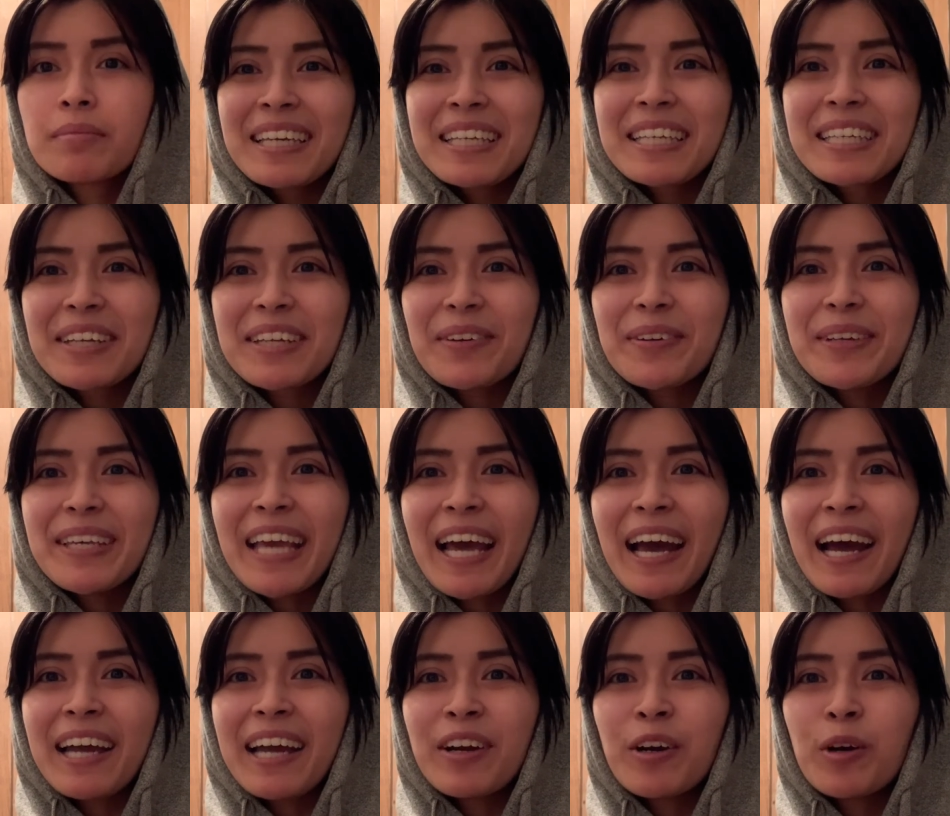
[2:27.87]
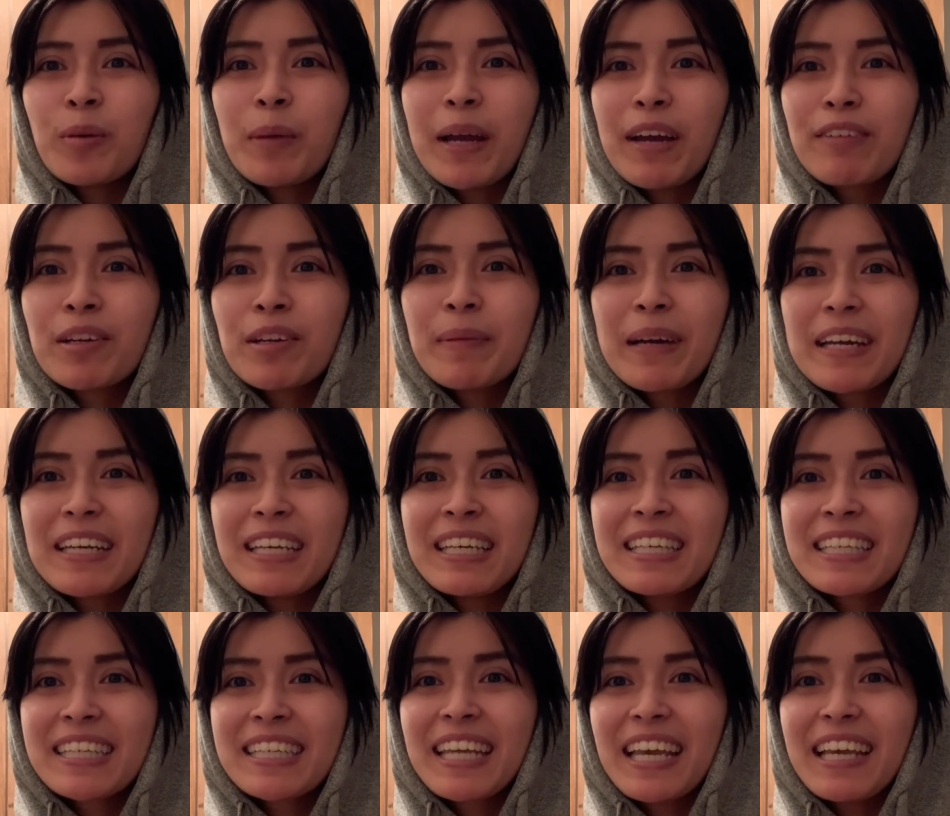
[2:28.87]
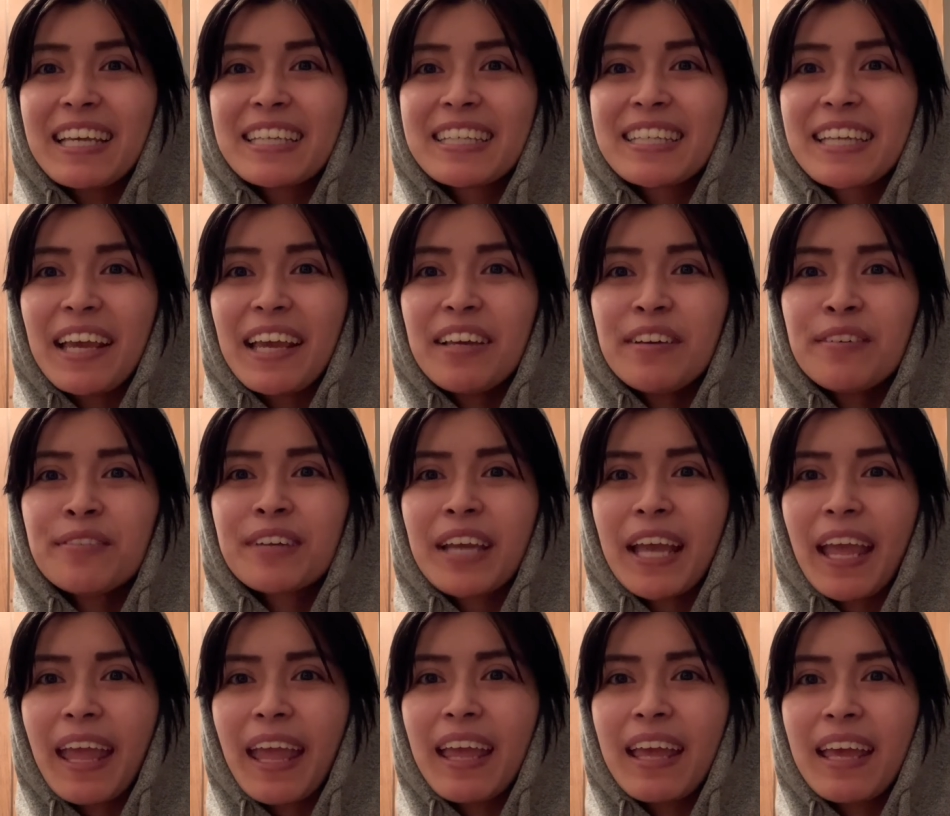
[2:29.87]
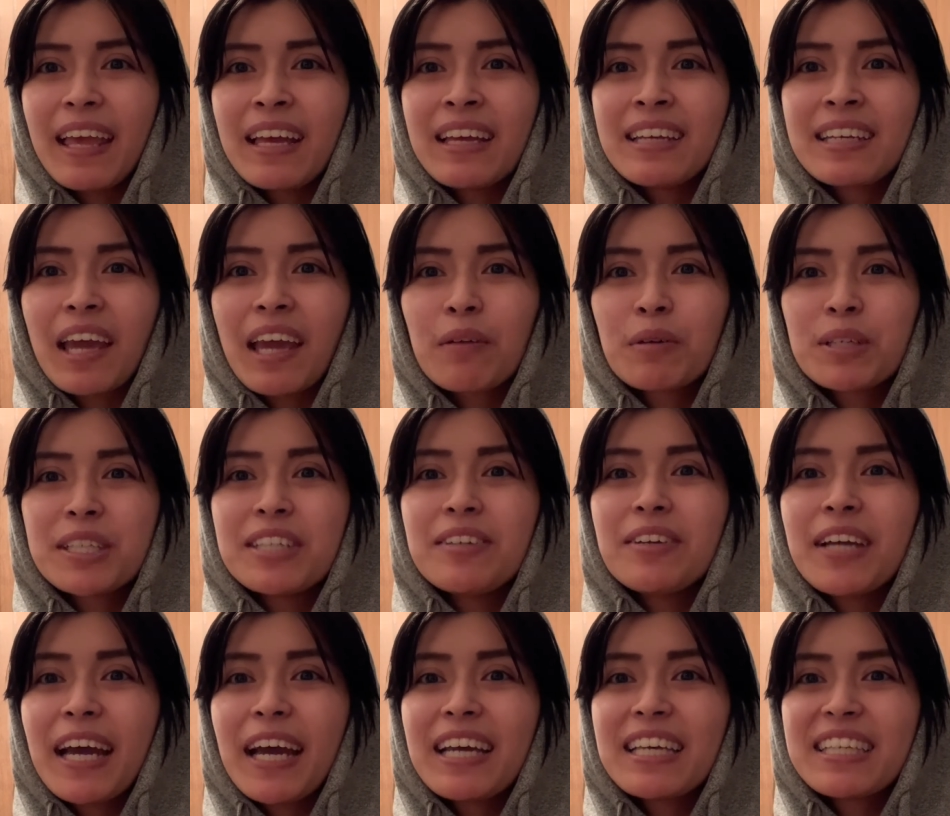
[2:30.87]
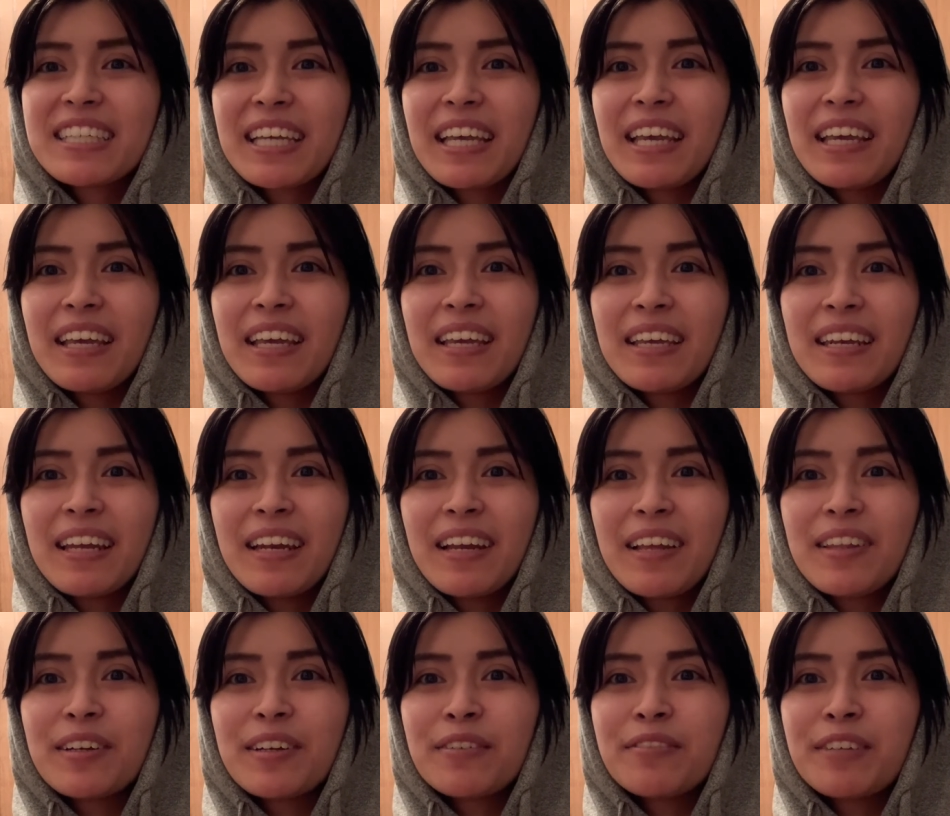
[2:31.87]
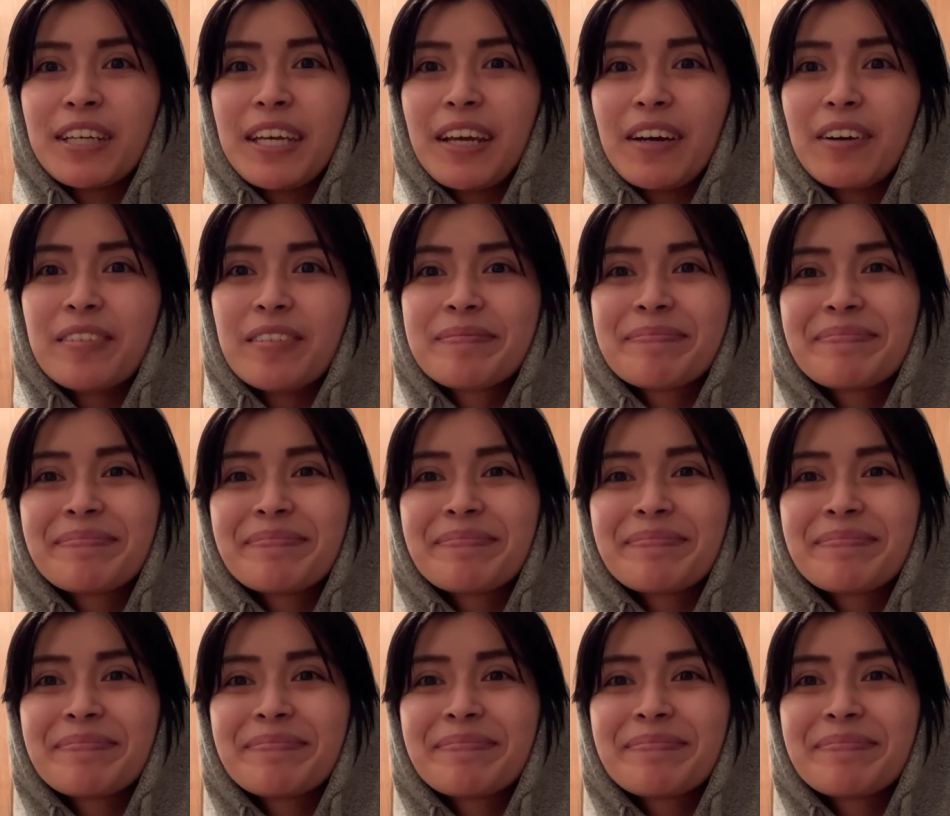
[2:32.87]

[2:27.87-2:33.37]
So yeah, I hope everybody stays safe, and I will see you guys in another video.